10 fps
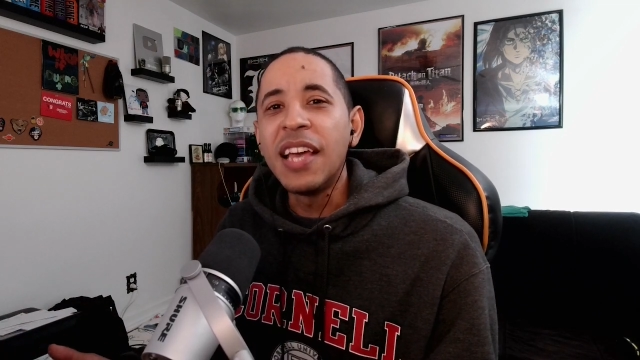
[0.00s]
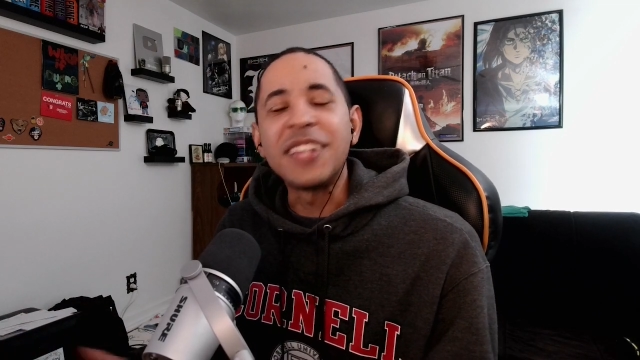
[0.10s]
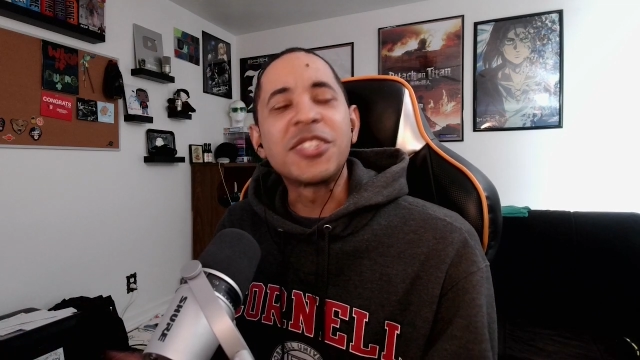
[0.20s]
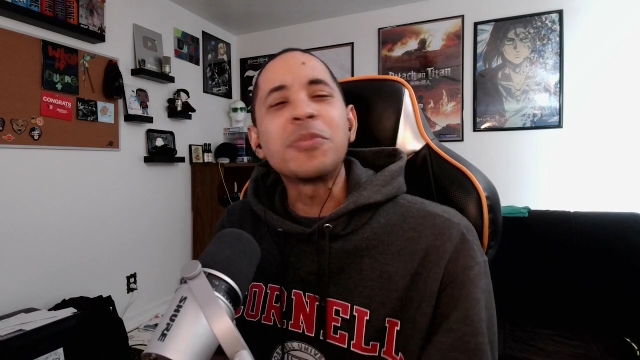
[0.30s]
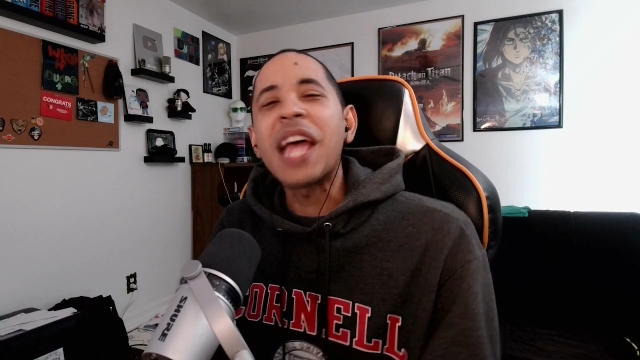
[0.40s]

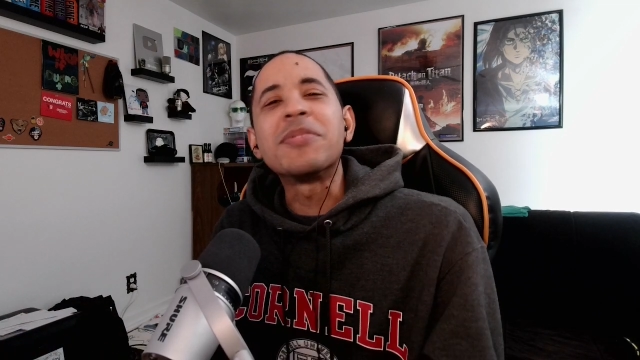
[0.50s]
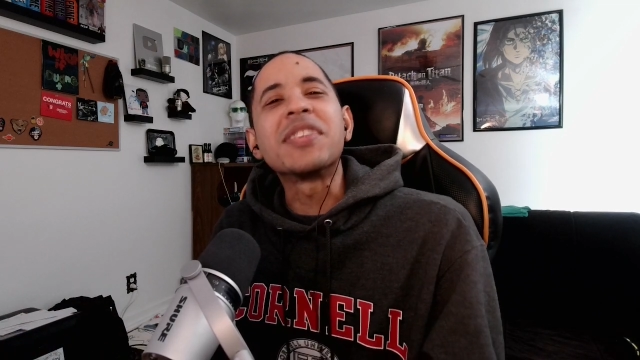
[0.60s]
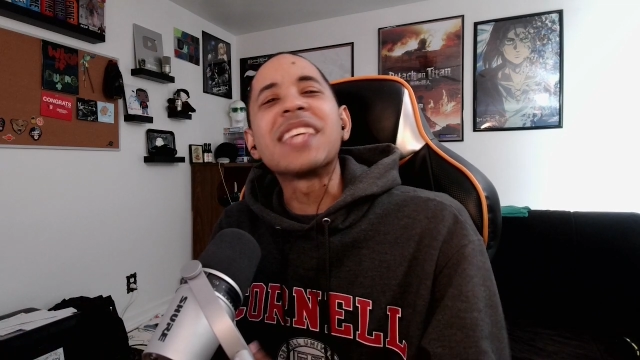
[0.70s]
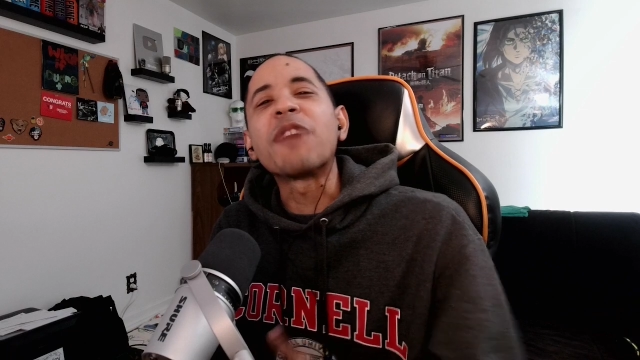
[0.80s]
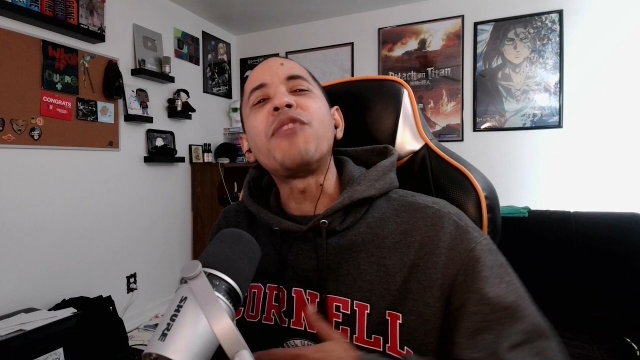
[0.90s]
And sometimes
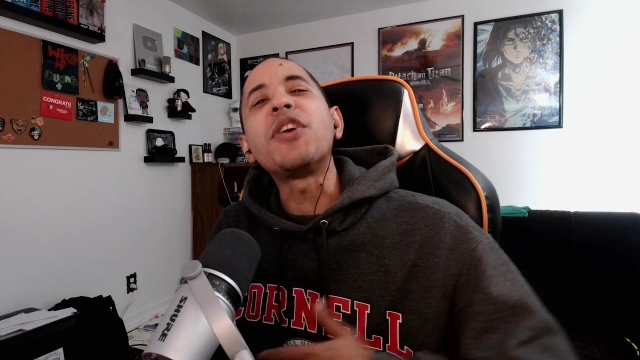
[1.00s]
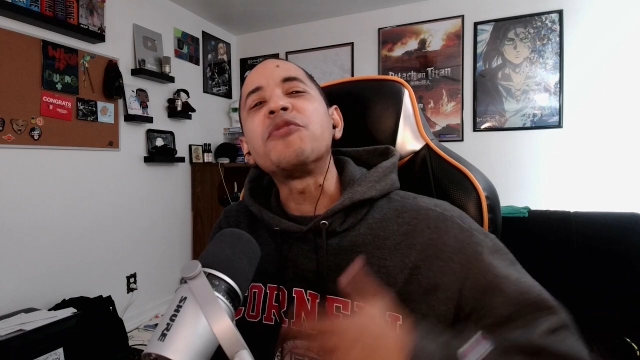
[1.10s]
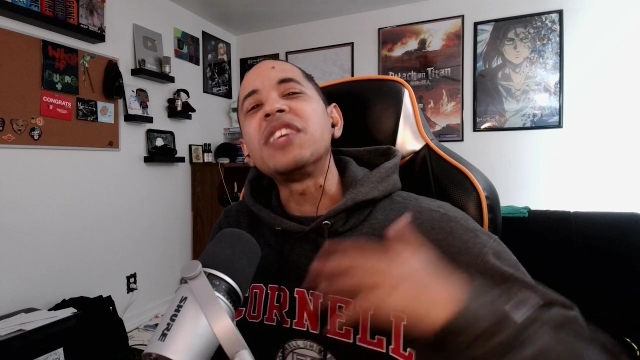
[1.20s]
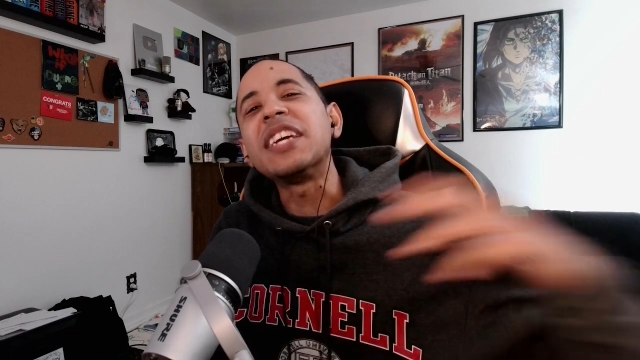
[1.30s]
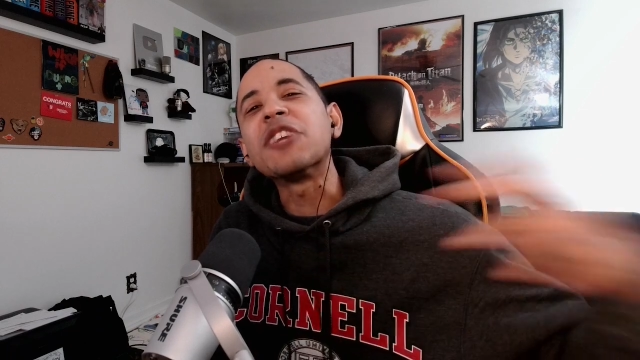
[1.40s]
it's like
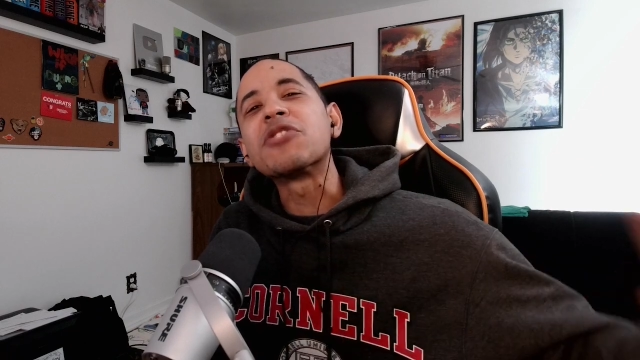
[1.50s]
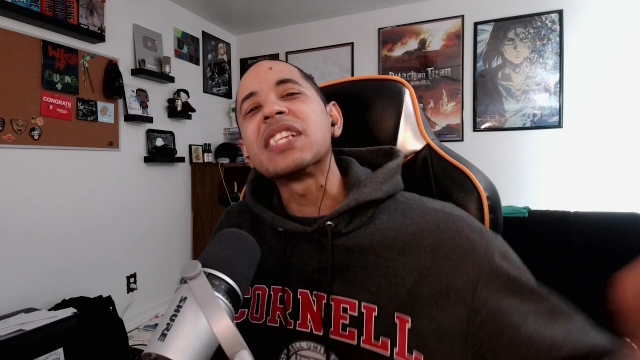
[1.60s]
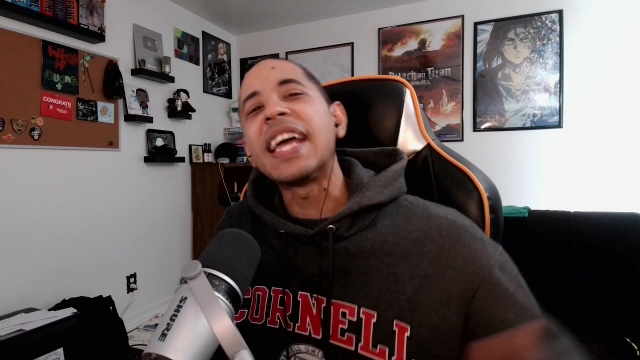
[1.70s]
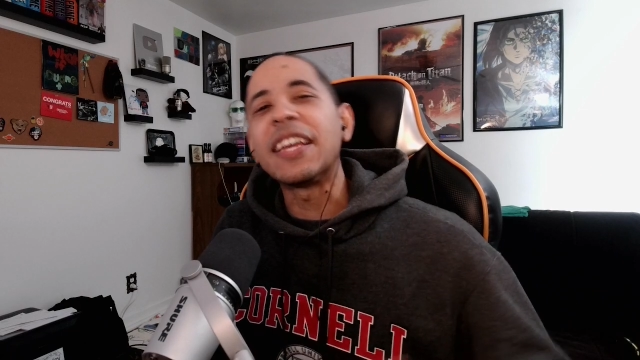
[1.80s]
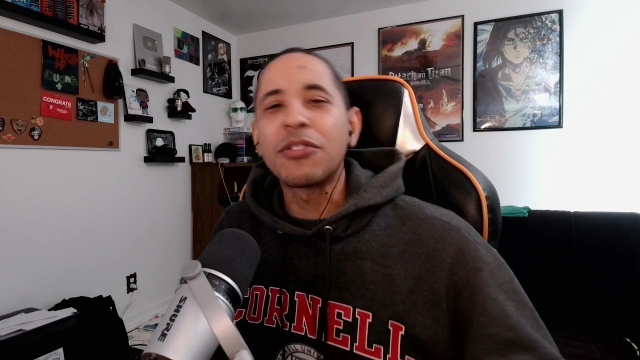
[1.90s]
50 years
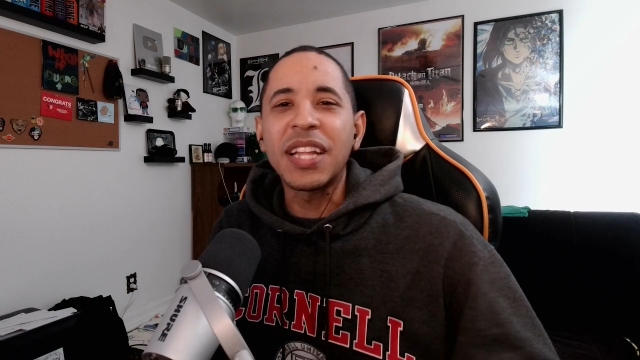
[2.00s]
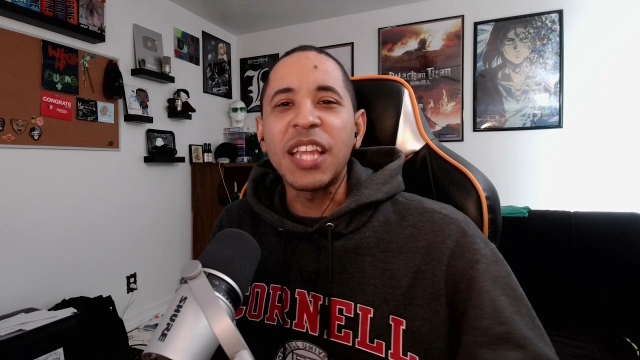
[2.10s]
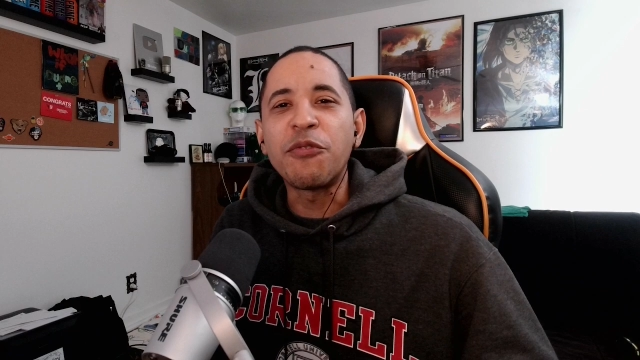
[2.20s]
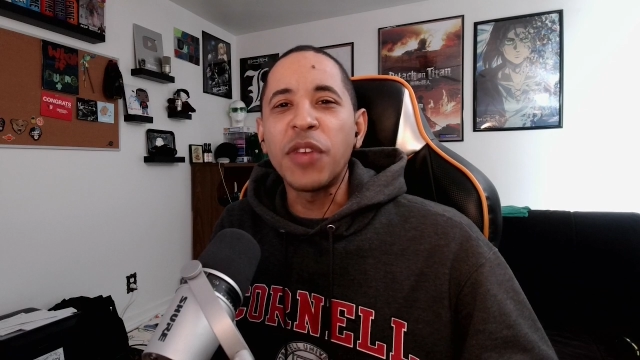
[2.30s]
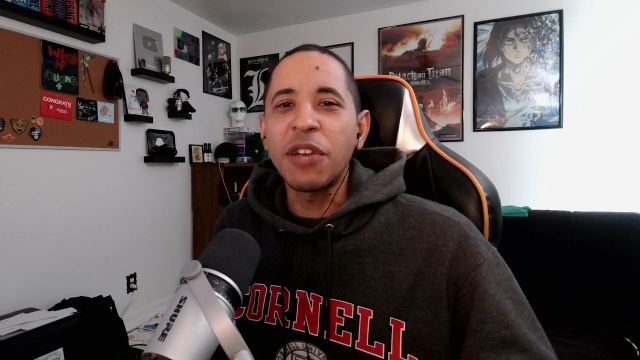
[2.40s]
later that
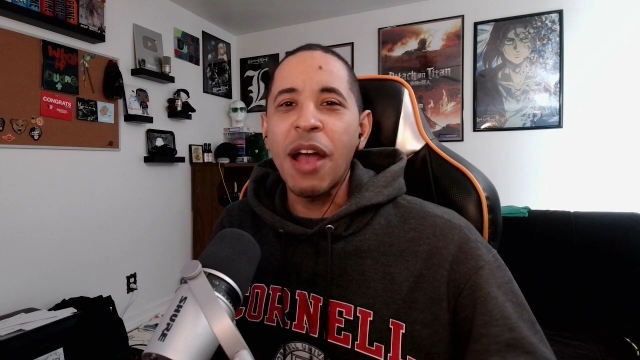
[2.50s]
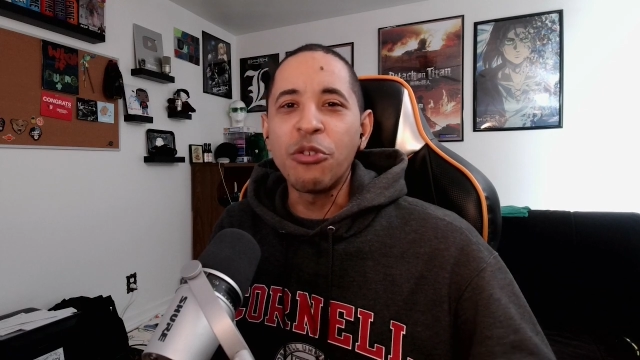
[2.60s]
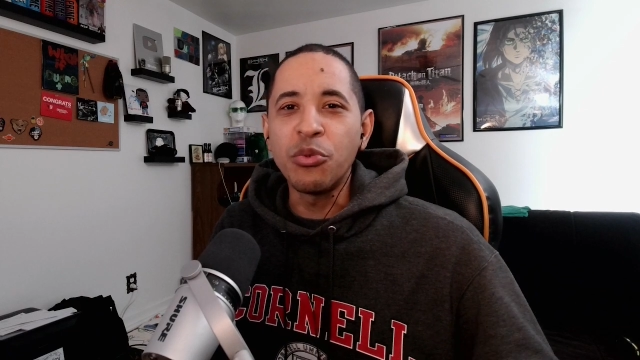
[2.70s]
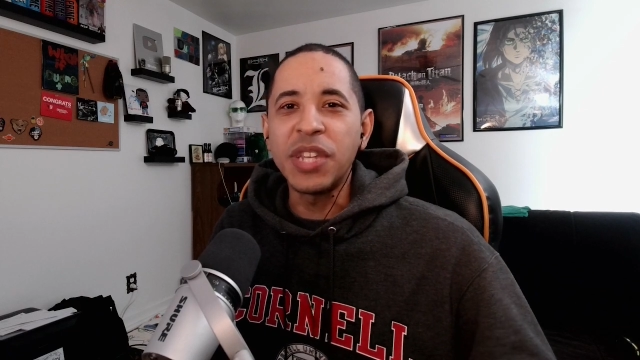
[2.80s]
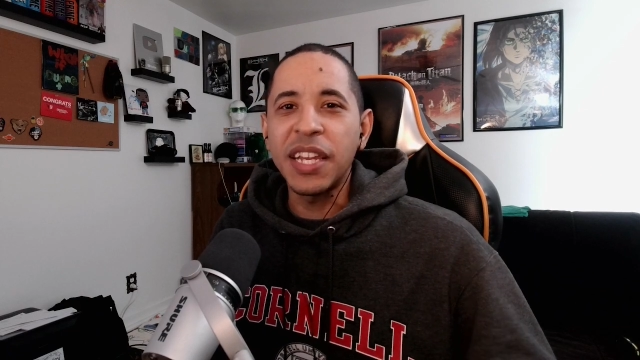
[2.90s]
they figure
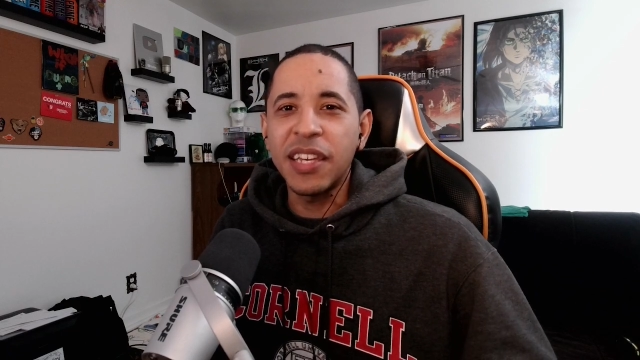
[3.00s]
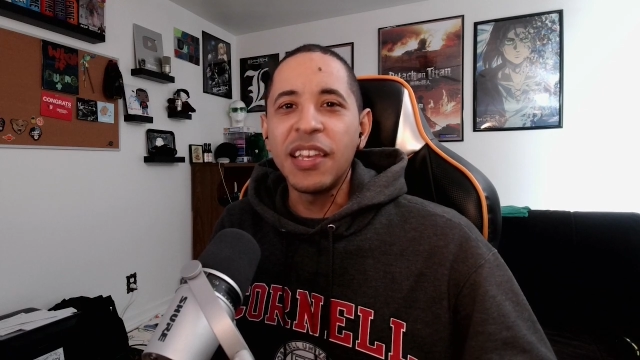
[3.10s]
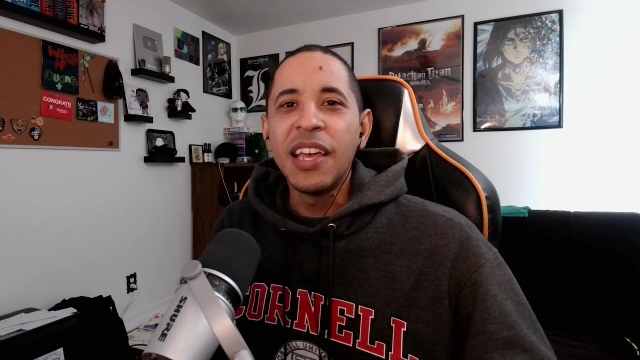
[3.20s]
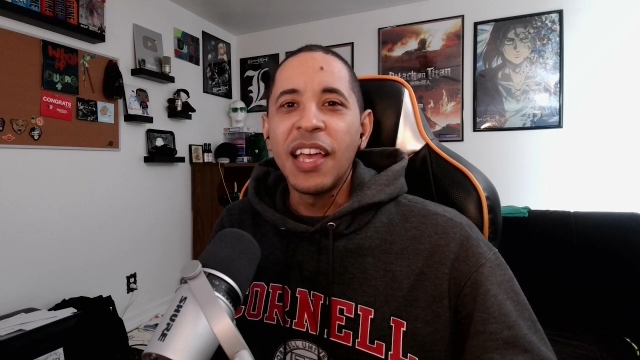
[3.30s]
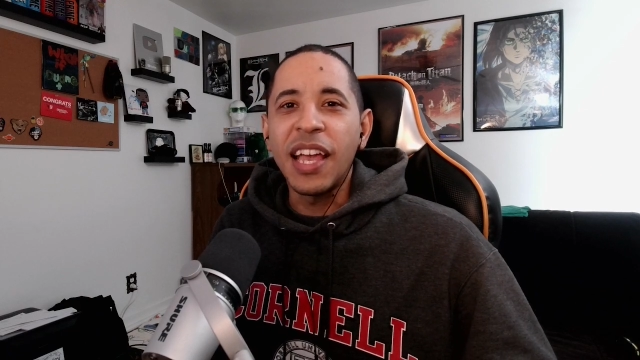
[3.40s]
out who did it.